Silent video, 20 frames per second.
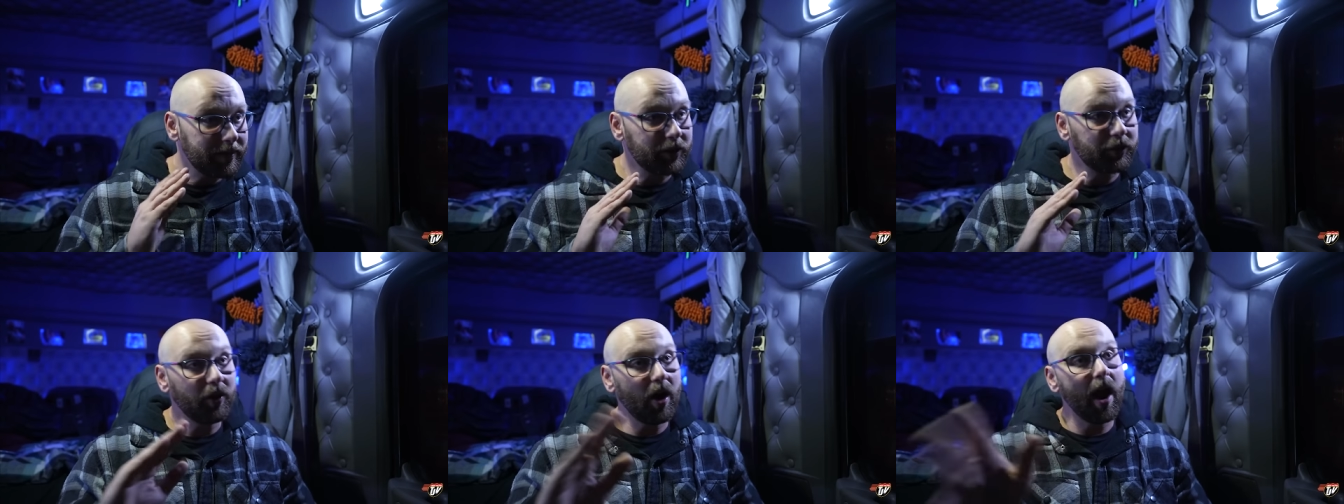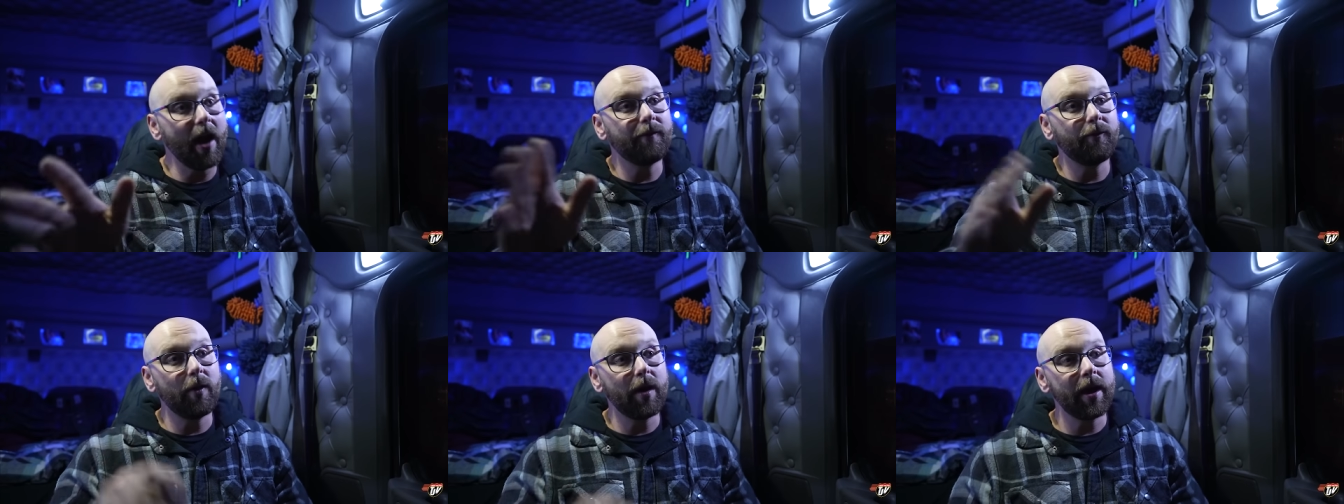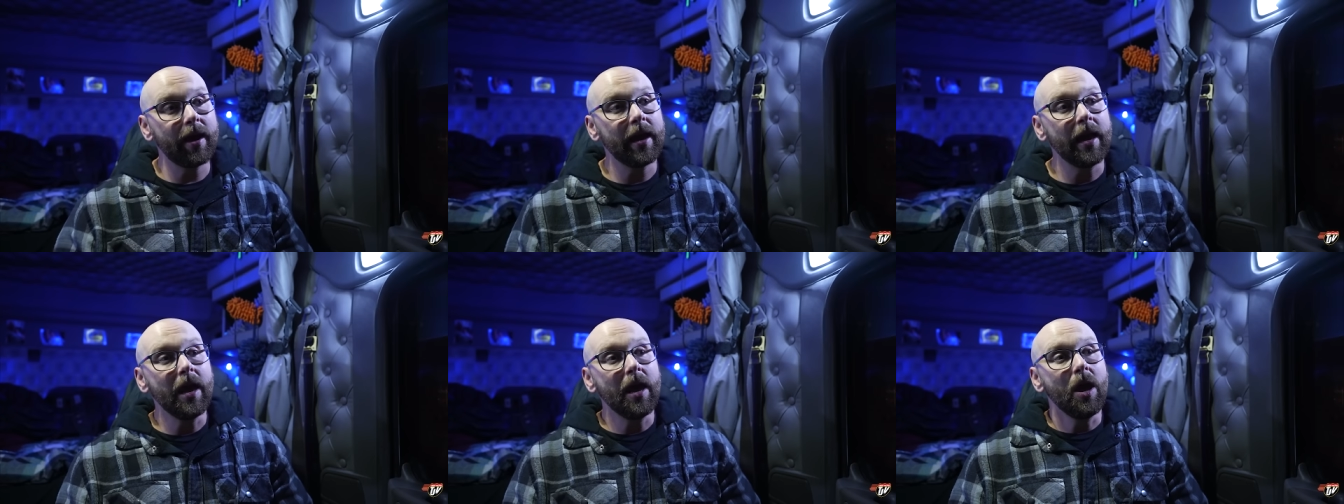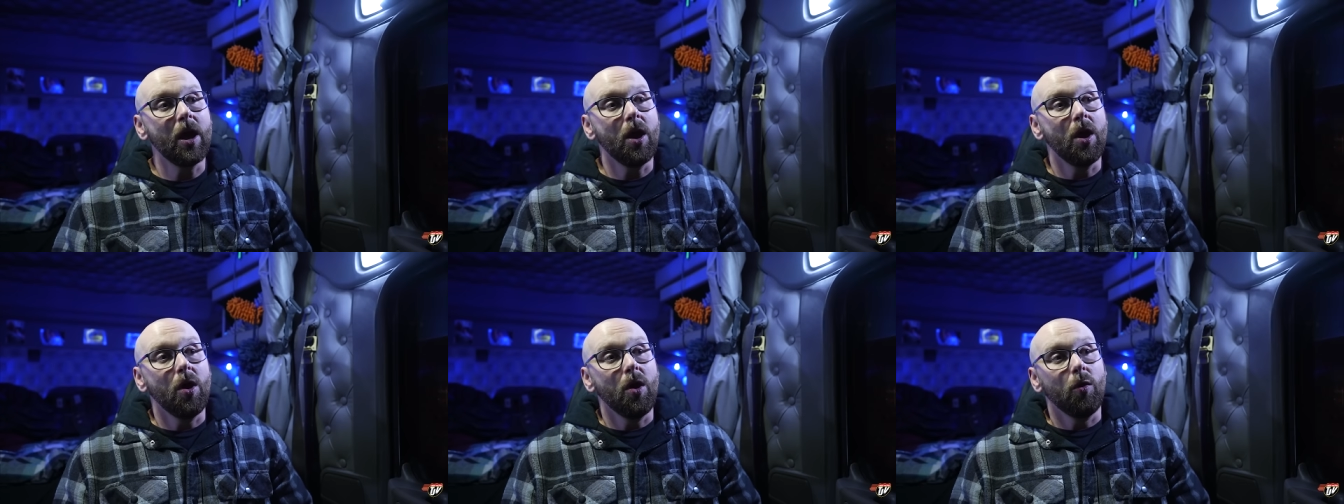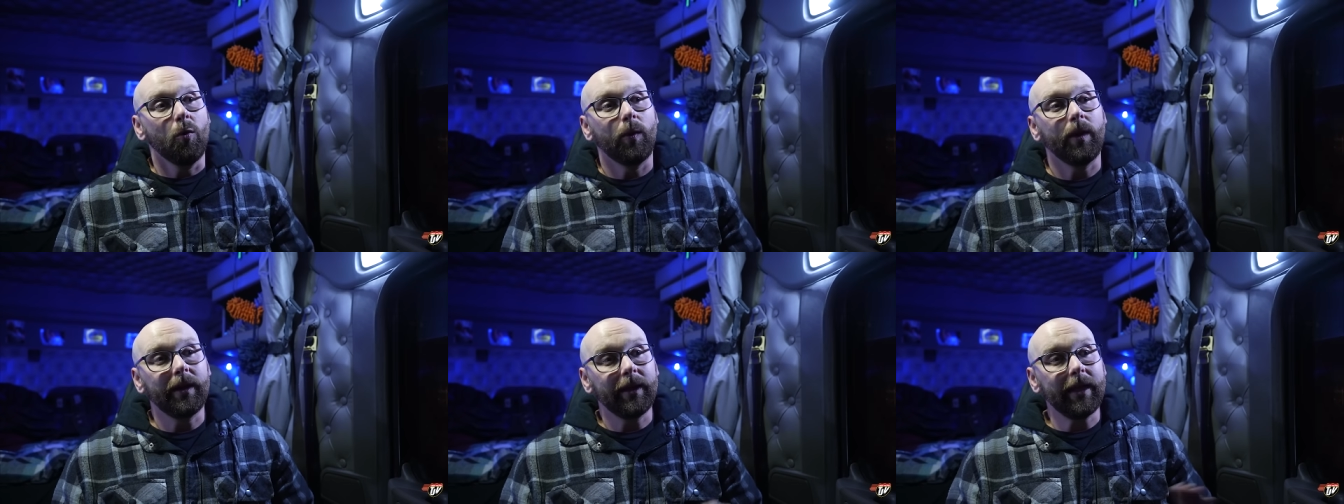the driveway,
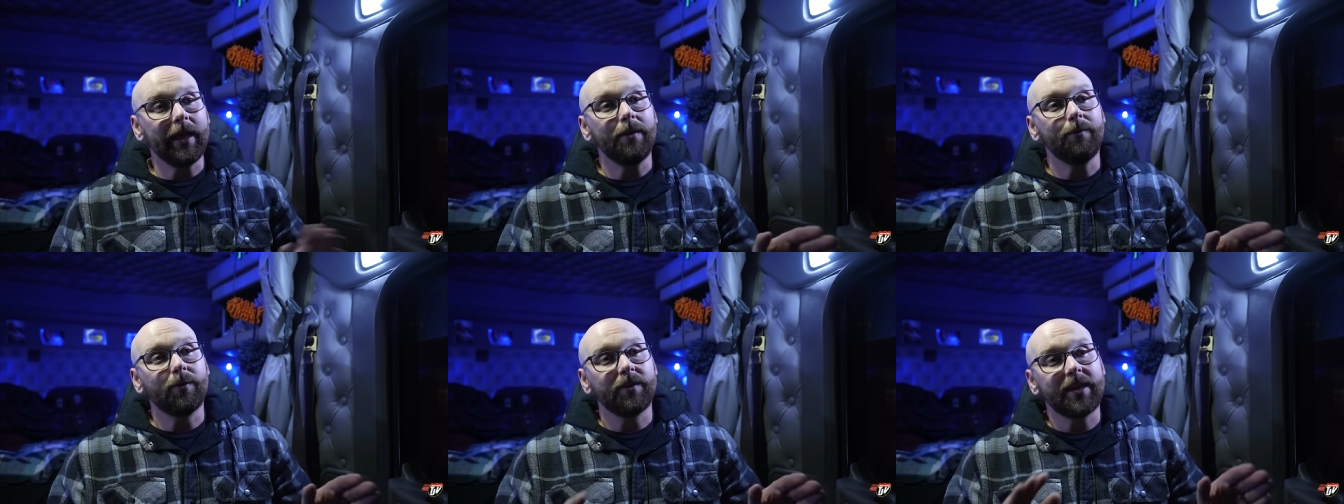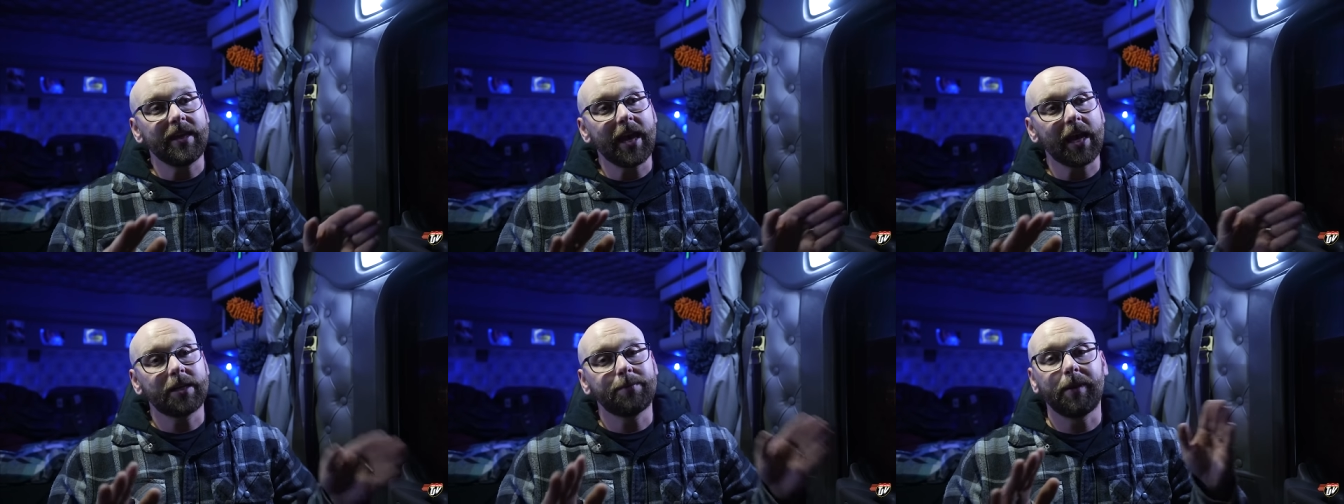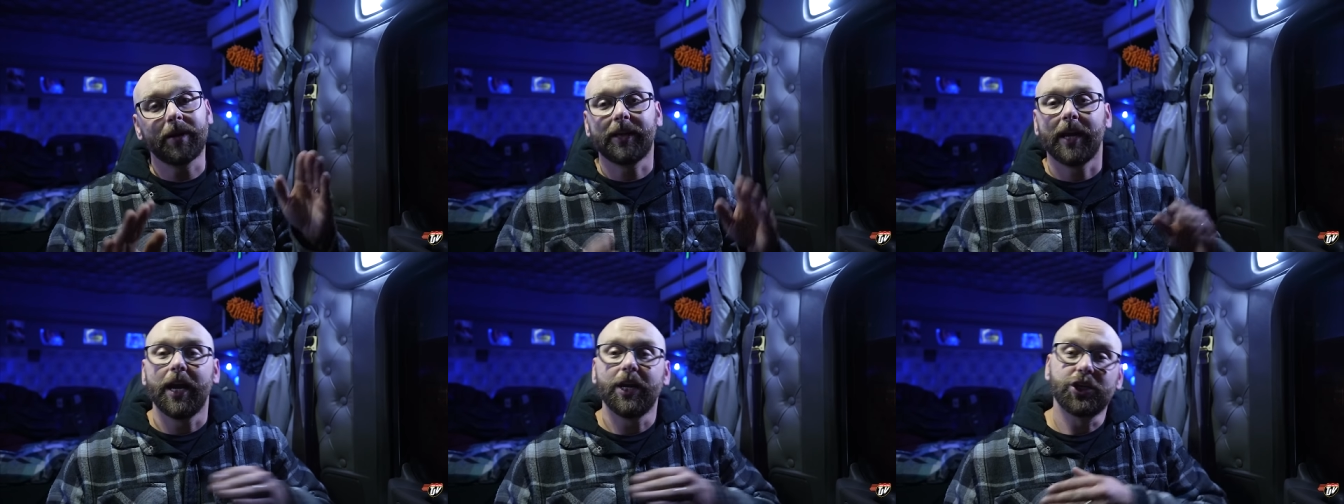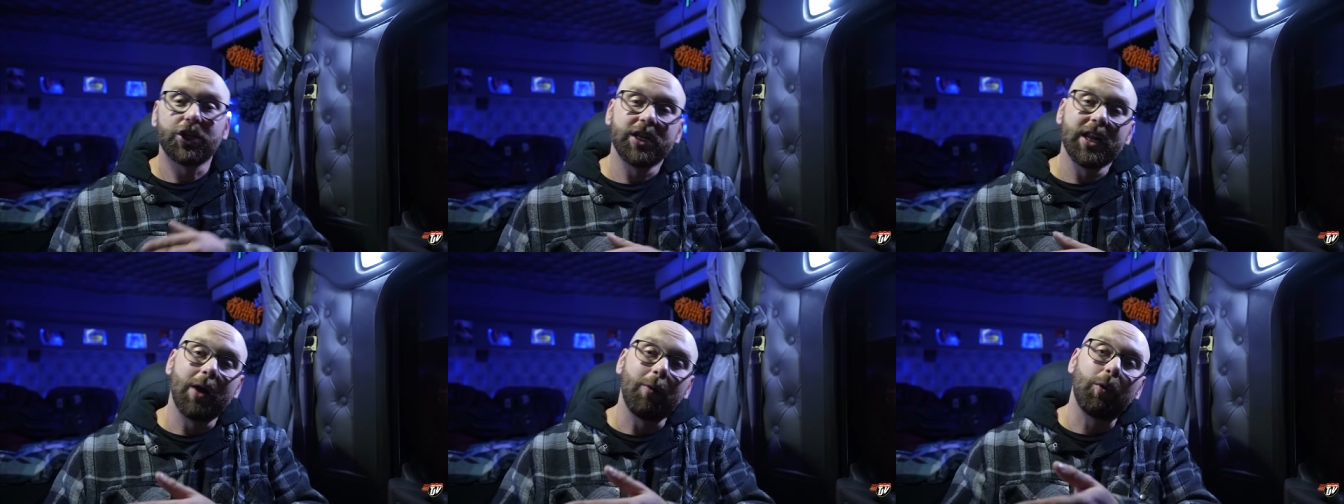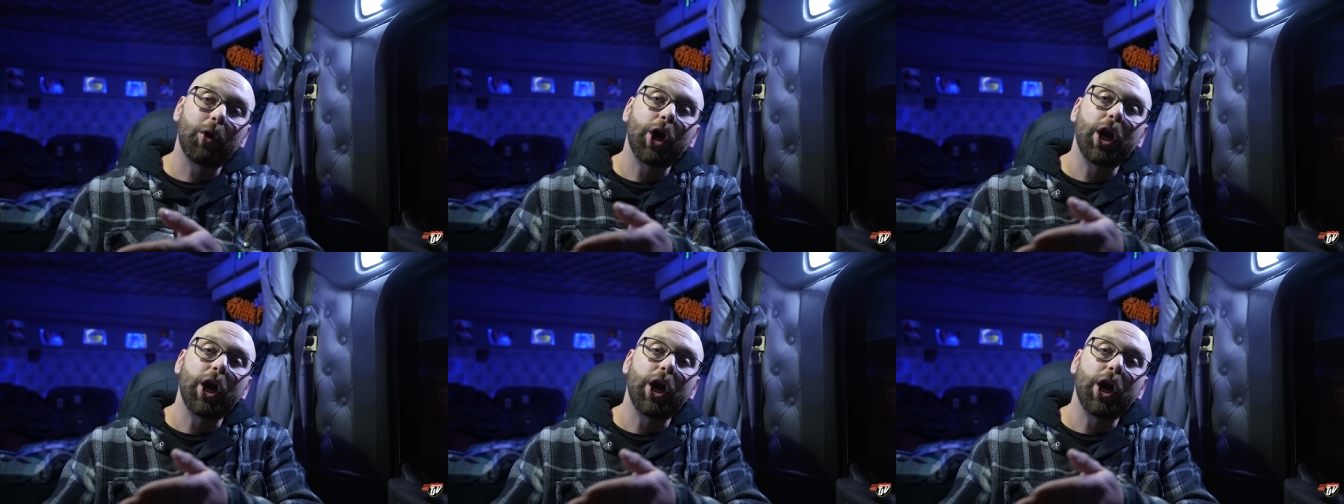we leave with the expectation that we're